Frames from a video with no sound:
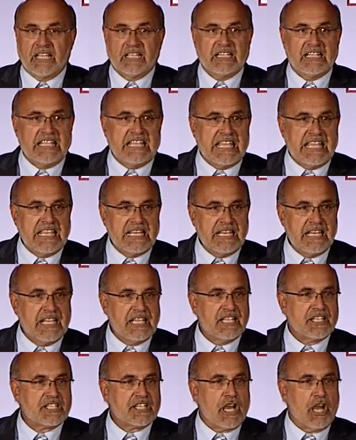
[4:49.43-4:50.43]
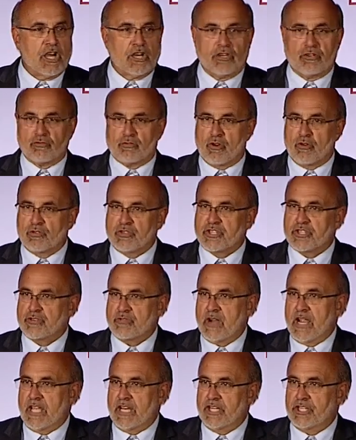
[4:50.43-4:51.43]
Lean is a growth
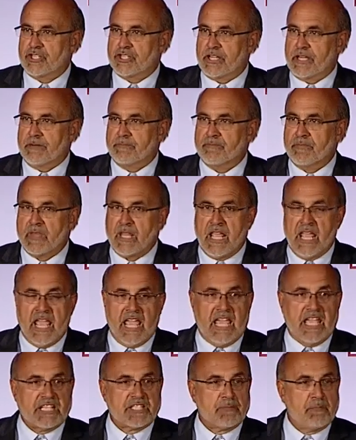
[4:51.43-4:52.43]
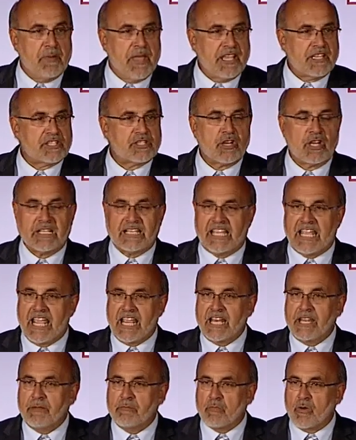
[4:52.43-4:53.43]
strategy. It's based on
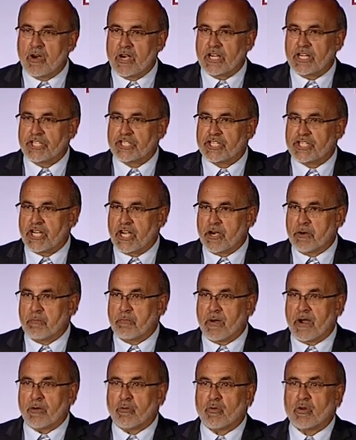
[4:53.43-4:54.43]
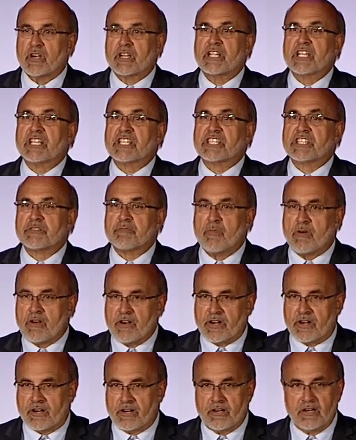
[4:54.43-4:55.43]
gaining market share by working
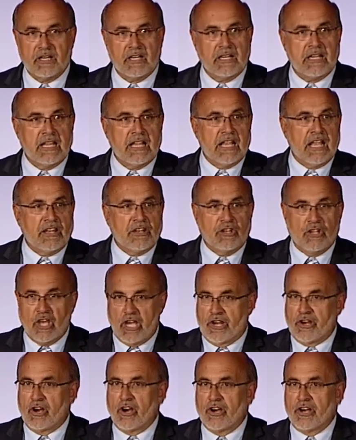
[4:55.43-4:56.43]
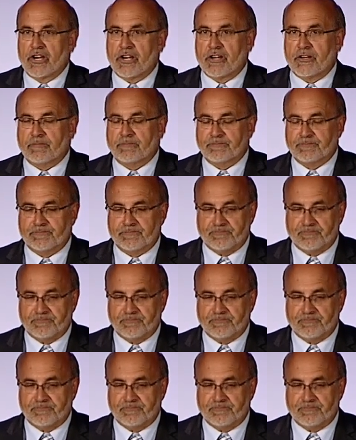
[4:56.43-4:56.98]
smarter, not harder.